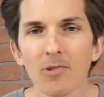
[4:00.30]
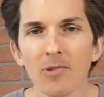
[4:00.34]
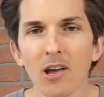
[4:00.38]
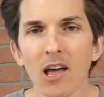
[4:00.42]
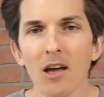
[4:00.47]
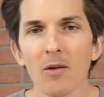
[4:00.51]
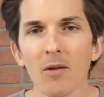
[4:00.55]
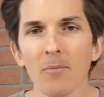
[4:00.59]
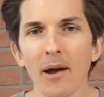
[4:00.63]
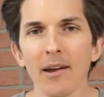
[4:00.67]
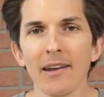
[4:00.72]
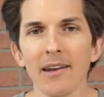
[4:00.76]

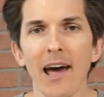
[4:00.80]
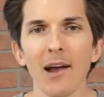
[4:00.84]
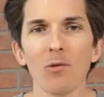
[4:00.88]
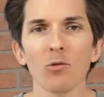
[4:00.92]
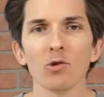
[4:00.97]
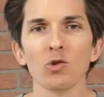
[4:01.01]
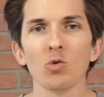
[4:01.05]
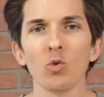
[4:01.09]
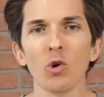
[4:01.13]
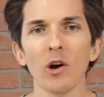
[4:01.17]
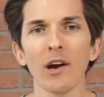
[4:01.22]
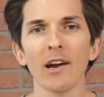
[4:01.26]
Okay. And my dad
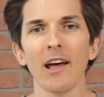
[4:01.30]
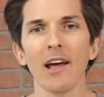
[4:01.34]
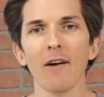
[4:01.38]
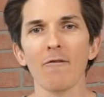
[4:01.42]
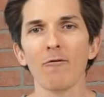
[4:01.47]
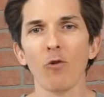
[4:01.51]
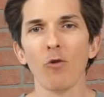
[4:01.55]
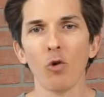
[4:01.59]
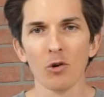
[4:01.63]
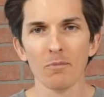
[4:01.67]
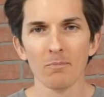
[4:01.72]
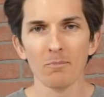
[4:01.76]
was working at
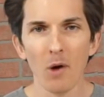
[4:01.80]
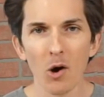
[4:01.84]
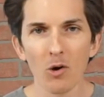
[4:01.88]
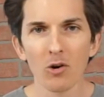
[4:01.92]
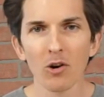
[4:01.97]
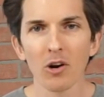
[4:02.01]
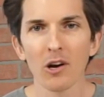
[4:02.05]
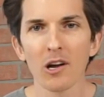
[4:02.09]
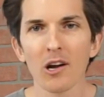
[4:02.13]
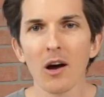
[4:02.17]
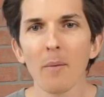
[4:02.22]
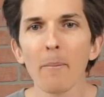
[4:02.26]
Ford
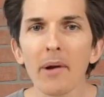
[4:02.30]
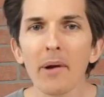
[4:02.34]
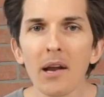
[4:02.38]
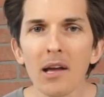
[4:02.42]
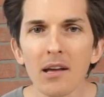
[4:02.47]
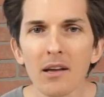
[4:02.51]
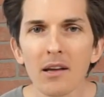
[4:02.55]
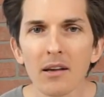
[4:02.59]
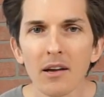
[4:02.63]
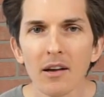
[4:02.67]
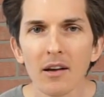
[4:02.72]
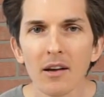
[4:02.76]
Motor
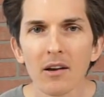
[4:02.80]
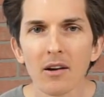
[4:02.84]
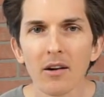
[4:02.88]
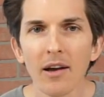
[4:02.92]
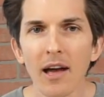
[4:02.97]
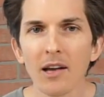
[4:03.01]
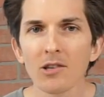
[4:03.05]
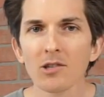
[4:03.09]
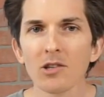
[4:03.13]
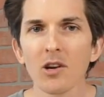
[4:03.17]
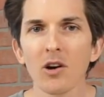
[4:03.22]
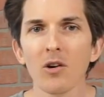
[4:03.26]
Company.
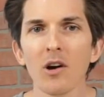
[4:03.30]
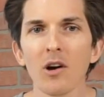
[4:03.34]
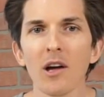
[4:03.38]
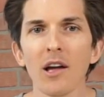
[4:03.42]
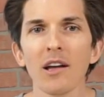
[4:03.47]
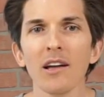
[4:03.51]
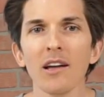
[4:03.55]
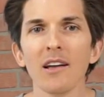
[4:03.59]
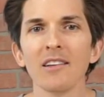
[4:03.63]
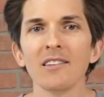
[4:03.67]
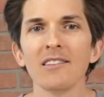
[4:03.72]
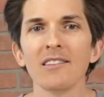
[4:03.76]
Okay. So
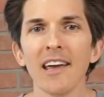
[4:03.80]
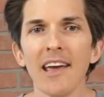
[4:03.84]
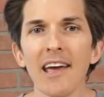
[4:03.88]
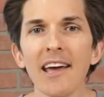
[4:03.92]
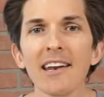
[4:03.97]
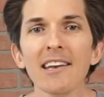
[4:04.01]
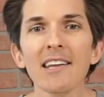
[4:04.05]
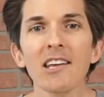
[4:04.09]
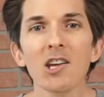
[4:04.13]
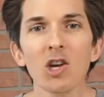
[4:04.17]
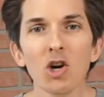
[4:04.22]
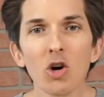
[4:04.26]

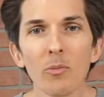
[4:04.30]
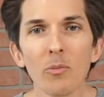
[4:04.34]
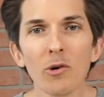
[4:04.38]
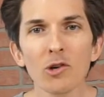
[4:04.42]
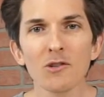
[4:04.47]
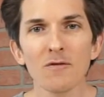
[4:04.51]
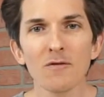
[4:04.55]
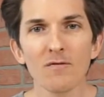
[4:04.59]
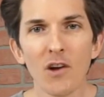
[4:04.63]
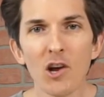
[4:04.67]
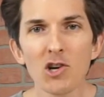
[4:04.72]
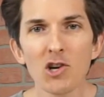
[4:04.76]
Dan
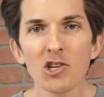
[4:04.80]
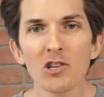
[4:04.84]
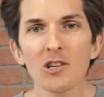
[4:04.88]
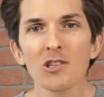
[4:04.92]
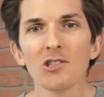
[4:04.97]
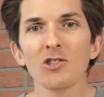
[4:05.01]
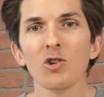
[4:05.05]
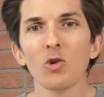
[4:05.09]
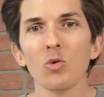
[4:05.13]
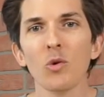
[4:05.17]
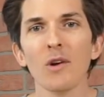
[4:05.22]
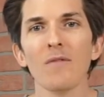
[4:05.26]
Gilbert's vision
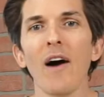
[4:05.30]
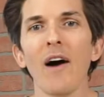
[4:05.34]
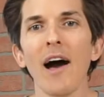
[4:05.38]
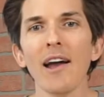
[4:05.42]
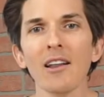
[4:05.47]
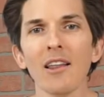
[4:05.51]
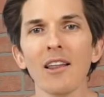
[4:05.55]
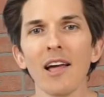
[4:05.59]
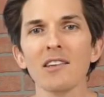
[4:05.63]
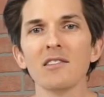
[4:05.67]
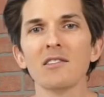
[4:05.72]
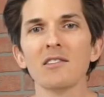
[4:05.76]
is to
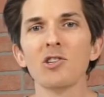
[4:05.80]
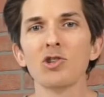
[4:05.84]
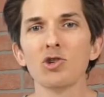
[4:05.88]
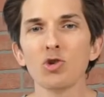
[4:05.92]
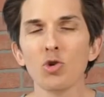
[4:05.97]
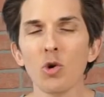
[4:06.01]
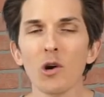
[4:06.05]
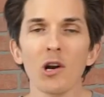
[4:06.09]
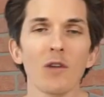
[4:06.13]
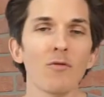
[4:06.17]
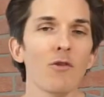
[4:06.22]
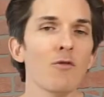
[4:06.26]
revitalize
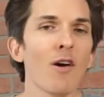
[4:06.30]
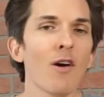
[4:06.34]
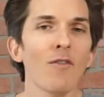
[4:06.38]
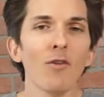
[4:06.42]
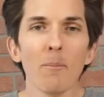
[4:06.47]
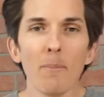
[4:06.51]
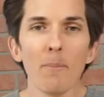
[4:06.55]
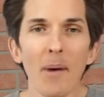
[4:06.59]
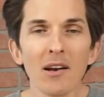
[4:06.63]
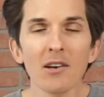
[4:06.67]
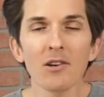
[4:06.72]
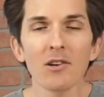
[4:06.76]
Detroit. If you've ever
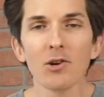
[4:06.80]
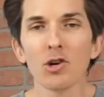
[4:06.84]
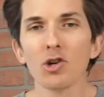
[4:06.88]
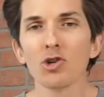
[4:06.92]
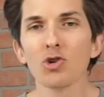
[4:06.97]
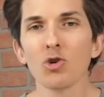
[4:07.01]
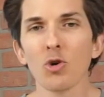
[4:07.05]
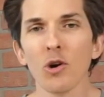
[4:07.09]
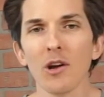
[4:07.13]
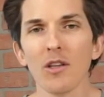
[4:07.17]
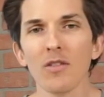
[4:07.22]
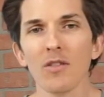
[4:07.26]
been to
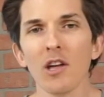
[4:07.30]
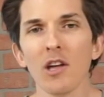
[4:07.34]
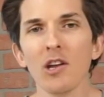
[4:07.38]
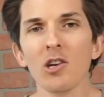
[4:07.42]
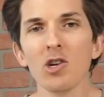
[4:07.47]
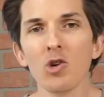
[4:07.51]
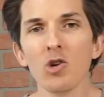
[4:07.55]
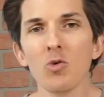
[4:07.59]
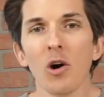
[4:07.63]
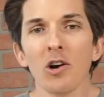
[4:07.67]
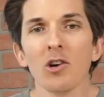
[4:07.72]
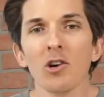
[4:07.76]
Detroit, then
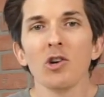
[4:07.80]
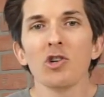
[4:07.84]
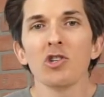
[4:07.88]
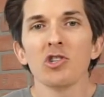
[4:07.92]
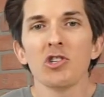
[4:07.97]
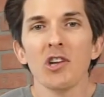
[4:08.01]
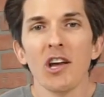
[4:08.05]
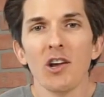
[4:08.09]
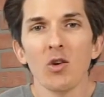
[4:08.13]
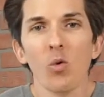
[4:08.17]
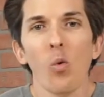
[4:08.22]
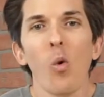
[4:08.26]
you
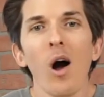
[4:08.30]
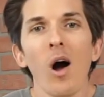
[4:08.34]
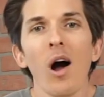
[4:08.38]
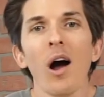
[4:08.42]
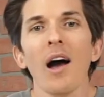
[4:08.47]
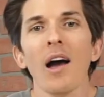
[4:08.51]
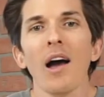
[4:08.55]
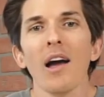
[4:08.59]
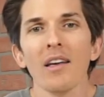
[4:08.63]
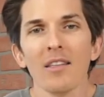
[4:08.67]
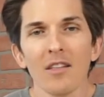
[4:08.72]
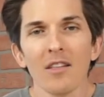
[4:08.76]
understand
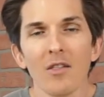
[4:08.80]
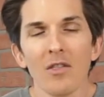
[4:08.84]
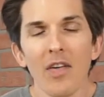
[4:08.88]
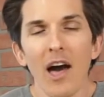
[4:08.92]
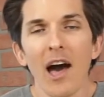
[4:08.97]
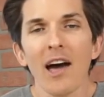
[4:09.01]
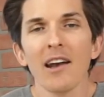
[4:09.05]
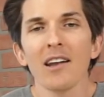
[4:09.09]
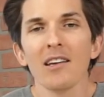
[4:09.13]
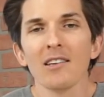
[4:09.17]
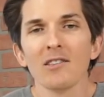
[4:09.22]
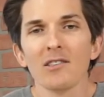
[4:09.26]
why
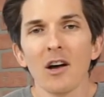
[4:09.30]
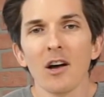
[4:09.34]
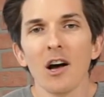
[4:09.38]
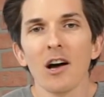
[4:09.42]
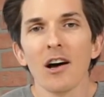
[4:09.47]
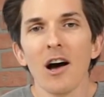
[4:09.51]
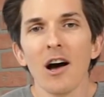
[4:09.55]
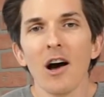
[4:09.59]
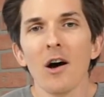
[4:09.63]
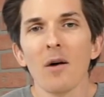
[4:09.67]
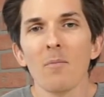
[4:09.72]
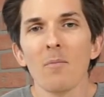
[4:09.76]
that is
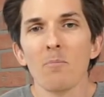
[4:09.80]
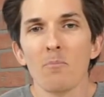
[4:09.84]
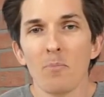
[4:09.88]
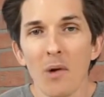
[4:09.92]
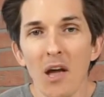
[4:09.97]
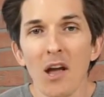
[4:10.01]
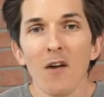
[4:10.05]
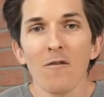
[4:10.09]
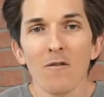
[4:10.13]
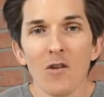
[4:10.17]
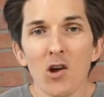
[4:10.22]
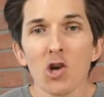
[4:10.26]
a
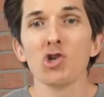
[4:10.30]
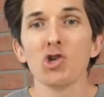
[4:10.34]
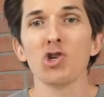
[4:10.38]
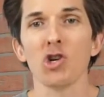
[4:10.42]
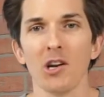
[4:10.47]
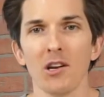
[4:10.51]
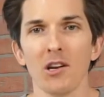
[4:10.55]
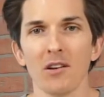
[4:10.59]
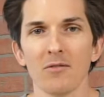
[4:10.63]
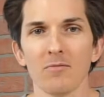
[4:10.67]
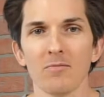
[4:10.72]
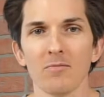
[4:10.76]
big
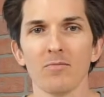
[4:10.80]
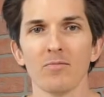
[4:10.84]
vision.